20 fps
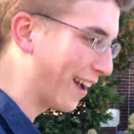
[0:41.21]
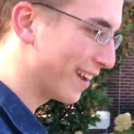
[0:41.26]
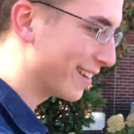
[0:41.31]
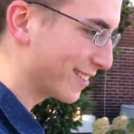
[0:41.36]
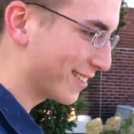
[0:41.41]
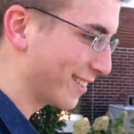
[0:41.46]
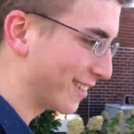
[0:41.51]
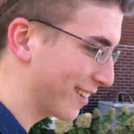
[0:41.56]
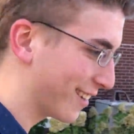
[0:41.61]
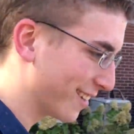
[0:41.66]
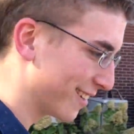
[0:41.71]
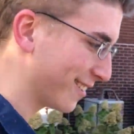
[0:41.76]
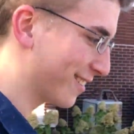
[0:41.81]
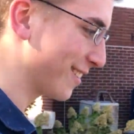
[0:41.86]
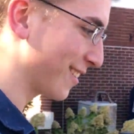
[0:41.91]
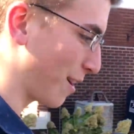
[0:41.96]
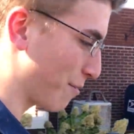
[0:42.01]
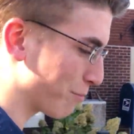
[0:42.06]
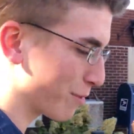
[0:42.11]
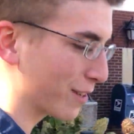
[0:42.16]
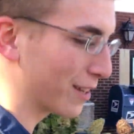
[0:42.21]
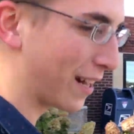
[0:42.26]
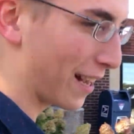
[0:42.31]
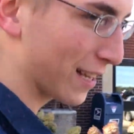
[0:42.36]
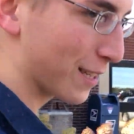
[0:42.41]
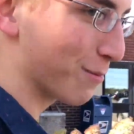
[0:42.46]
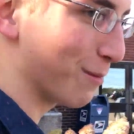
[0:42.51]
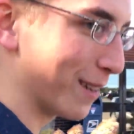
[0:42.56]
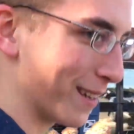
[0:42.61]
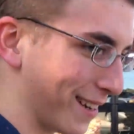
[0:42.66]
engineers,
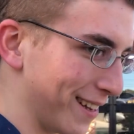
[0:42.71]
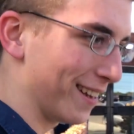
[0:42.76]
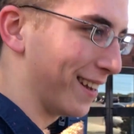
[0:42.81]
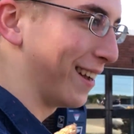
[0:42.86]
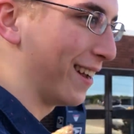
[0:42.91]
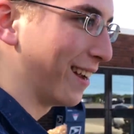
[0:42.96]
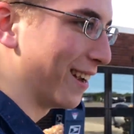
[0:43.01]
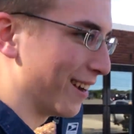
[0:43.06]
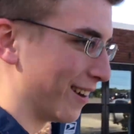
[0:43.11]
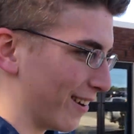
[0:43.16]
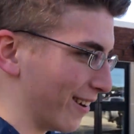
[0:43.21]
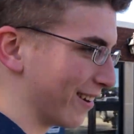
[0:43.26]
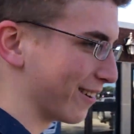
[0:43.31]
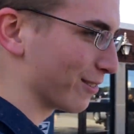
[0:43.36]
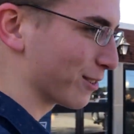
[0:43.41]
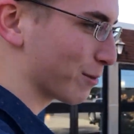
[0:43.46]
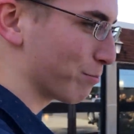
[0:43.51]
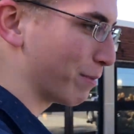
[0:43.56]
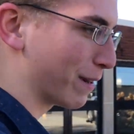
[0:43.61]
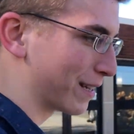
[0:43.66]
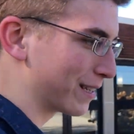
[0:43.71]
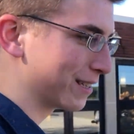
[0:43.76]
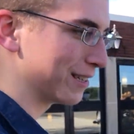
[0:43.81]
upperclassmen. It was a big